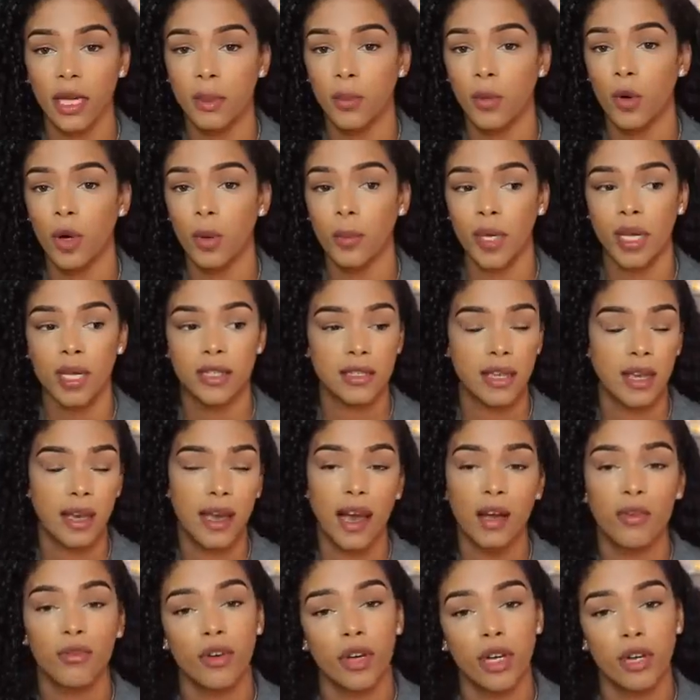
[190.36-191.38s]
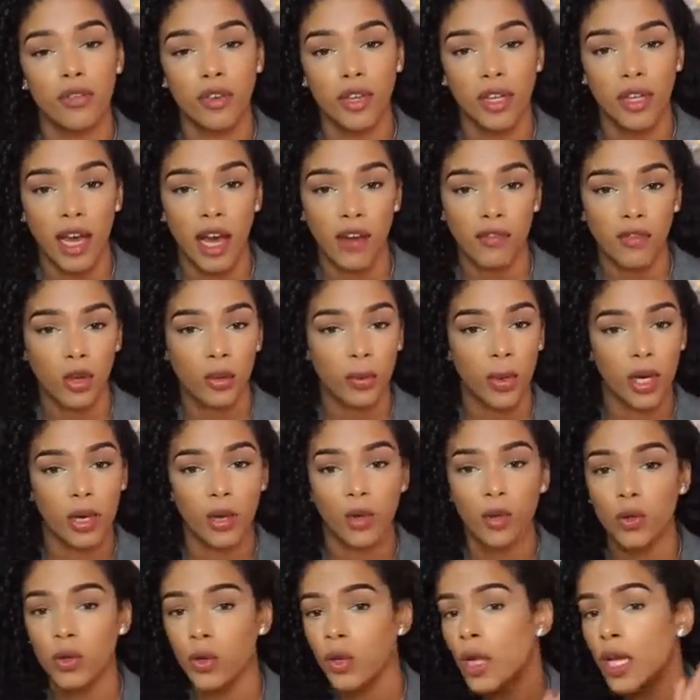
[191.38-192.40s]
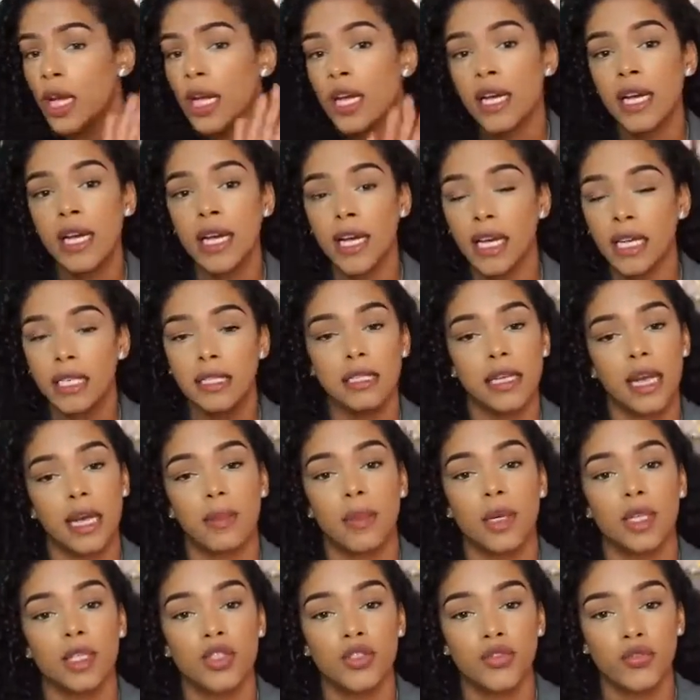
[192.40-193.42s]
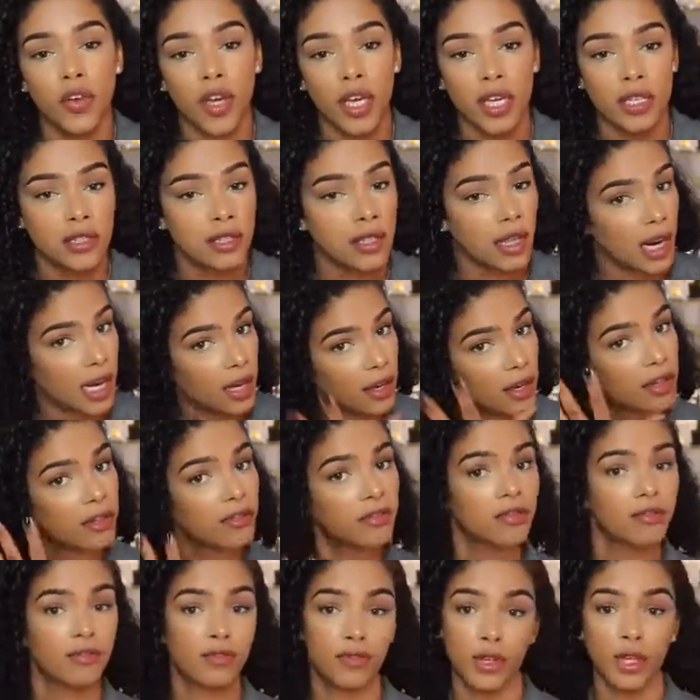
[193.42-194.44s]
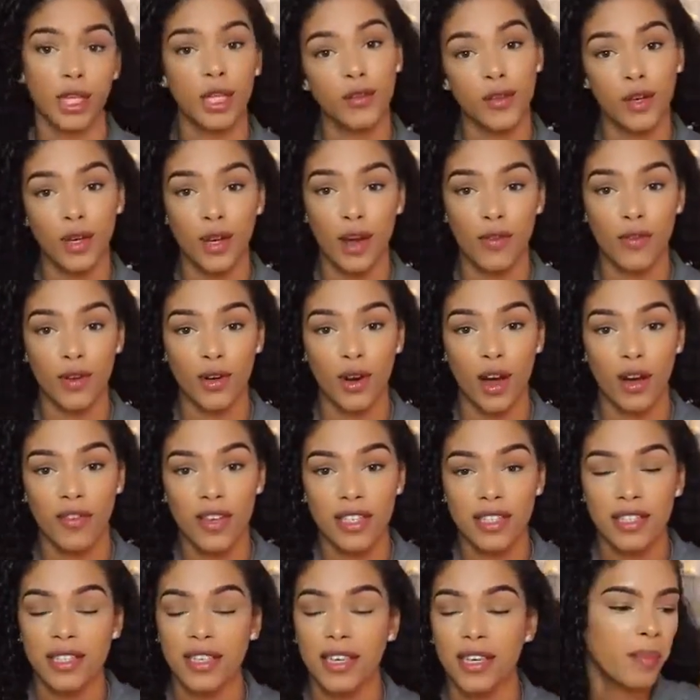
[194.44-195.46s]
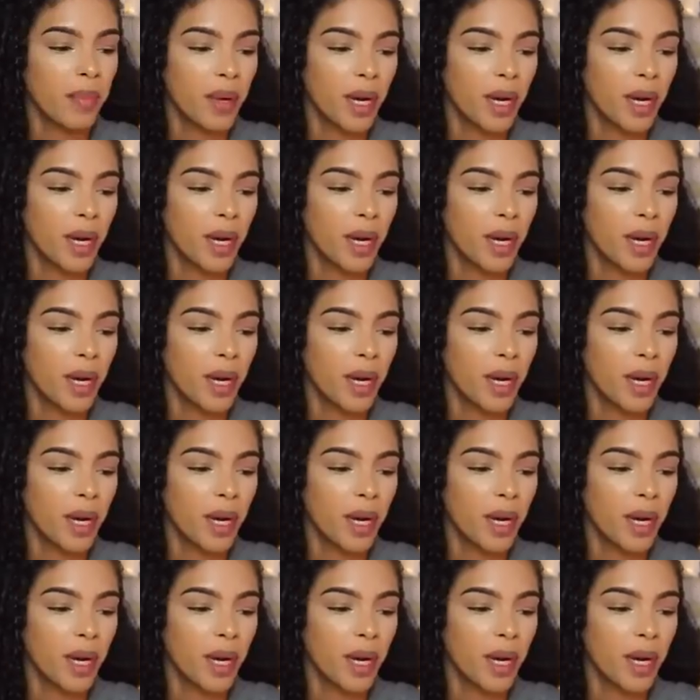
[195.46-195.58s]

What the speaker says: anymore because I got rid of it after my whole heat damage phase that I fully recovered, obviously.